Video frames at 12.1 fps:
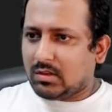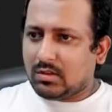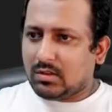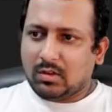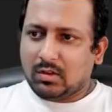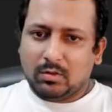
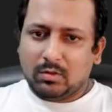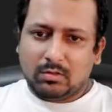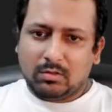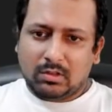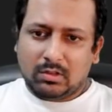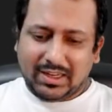so
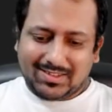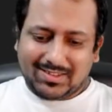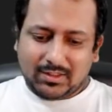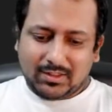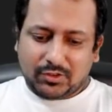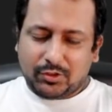next
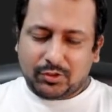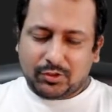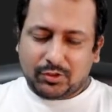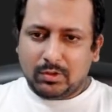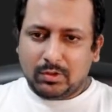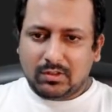thing that you
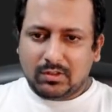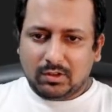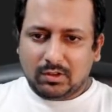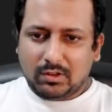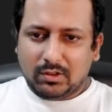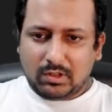do is
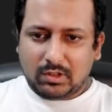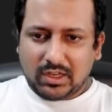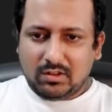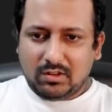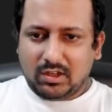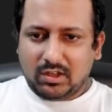you
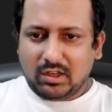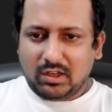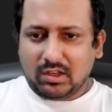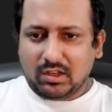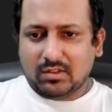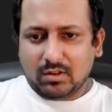take
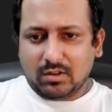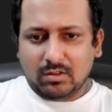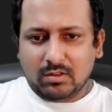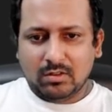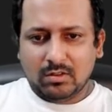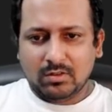
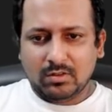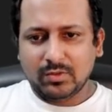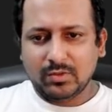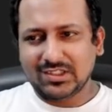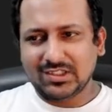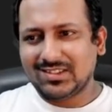tk0,
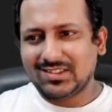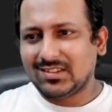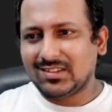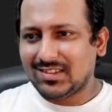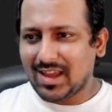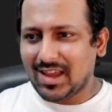which is
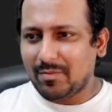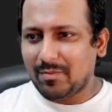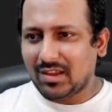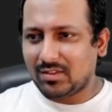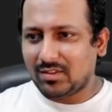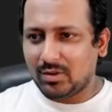same
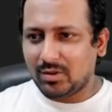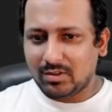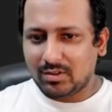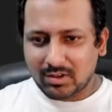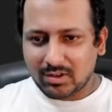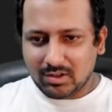as your